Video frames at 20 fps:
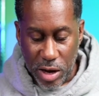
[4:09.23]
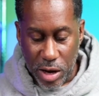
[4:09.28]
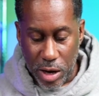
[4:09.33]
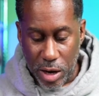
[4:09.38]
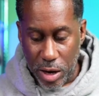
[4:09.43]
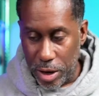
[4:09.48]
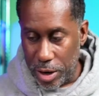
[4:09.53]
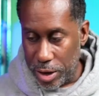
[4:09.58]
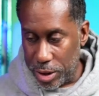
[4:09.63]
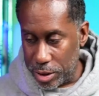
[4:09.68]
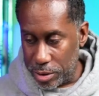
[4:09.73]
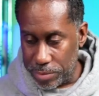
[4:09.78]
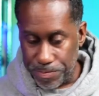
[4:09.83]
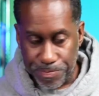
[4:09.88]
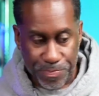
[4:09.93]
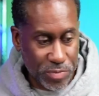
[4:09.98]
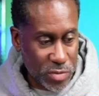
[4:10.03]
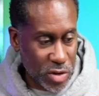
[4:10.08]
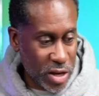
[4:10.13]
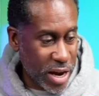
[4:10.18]

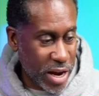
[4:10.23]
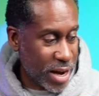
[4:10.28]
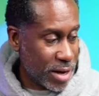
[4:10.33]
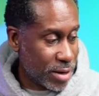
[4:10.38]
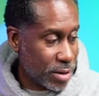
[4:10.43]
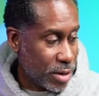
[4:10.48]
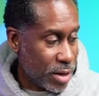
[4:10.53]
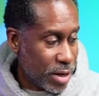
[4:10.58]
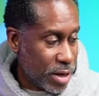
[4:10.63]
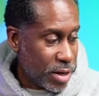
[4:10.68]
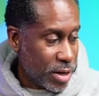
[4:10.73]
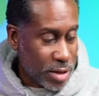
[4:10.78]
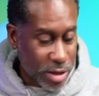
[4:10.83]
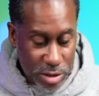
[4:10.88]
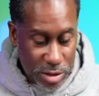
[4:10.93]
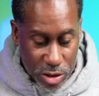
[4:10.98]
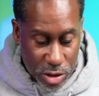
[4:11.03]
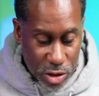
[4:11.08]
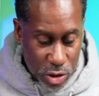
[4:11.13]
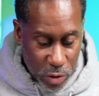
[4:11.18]
Yeah,
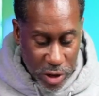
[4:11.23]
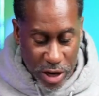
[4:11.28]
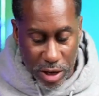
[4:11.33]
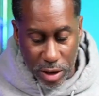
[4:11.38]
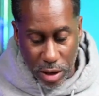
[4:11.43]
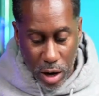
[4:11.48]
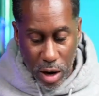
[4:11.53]
this is sweet.